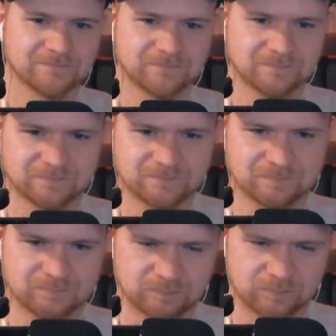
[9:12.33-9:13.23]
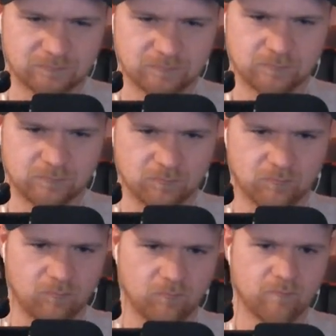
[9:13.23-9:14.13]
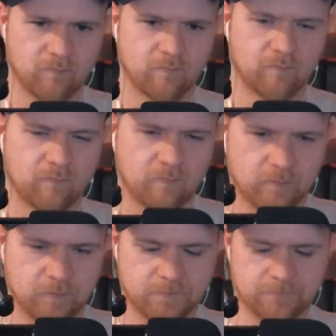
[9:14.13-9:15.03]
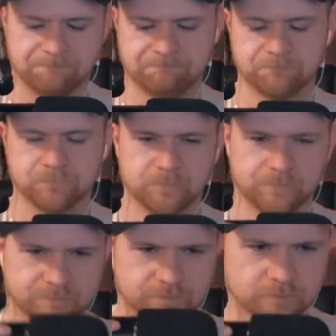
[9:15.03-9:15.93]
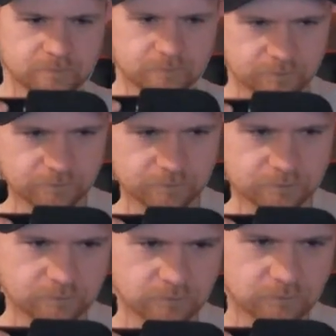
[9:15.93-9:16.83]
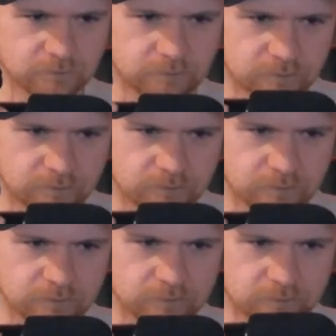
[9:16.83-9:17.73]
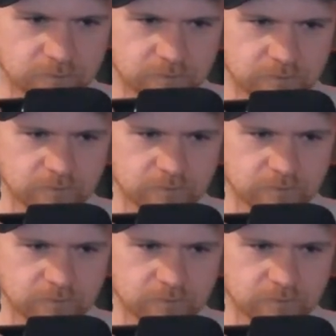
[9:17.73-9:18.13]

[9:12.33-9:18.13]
(silent)